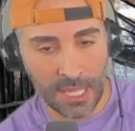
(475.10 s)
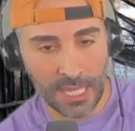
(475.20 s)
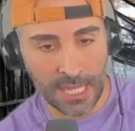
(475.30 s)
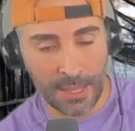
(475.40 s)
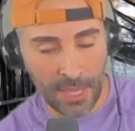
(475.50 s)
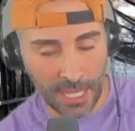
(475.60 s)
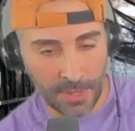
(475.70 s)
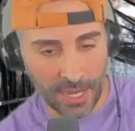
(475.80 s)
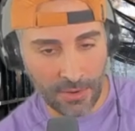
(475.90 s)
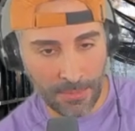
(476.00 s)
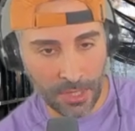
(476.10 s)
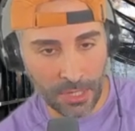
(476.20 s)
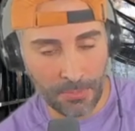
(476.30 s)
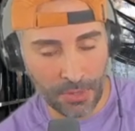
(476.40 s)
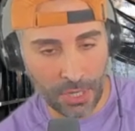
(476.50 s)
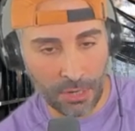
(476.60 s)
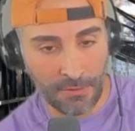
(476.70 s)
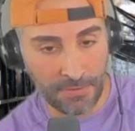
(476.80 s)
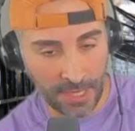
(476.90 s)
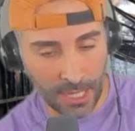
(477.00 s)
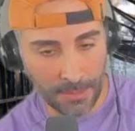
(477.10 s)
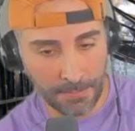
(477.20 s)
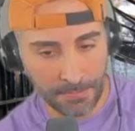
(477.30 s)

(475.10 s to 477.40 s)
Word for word: They make my grandmother put her feet up.